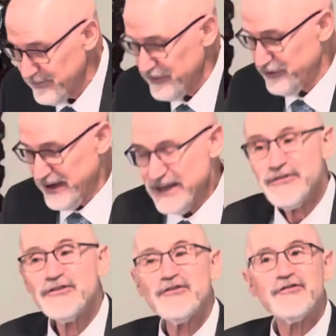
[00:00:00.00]

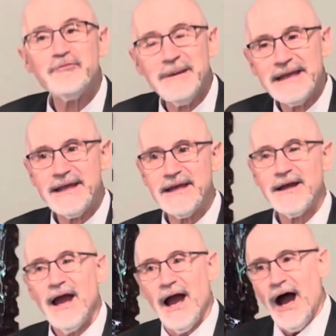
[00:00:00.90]
Jesus is
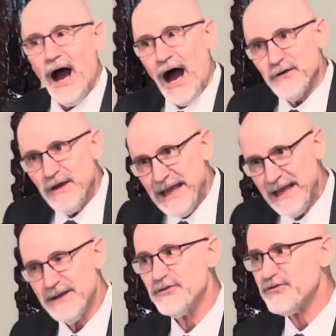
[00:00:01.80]
speaking of
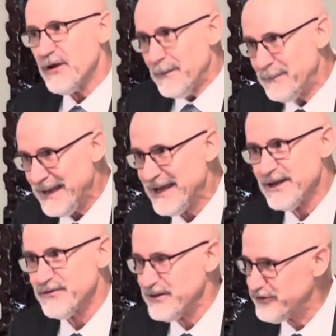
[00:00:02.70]
his
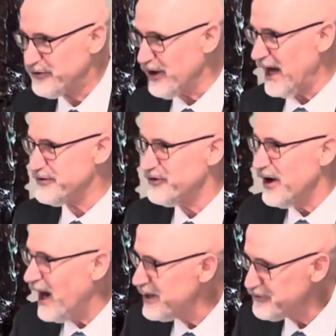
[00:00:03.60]
being the judge
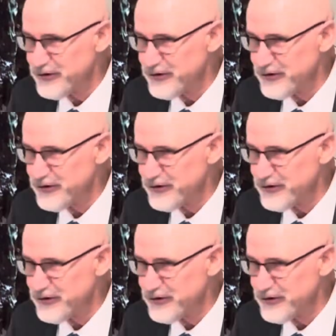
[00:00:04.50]
on